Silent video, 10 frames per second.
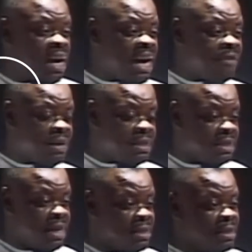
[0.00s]
are having
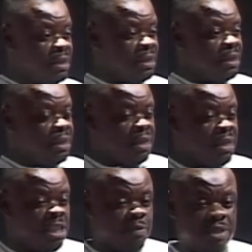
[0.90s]
sex,
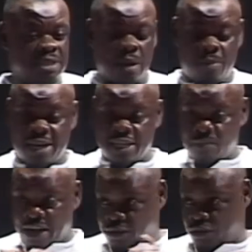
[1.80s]
it means somebody is
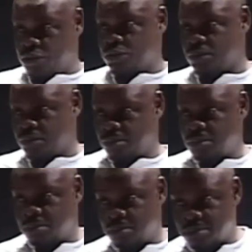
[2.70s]
married to
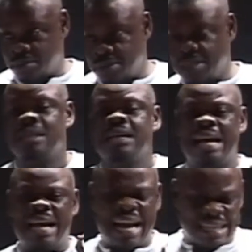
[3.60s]

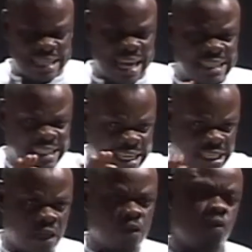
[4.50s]
you. Answer is
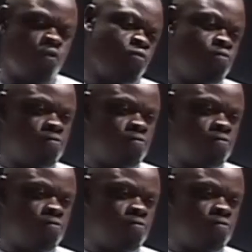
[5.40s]
yes and no.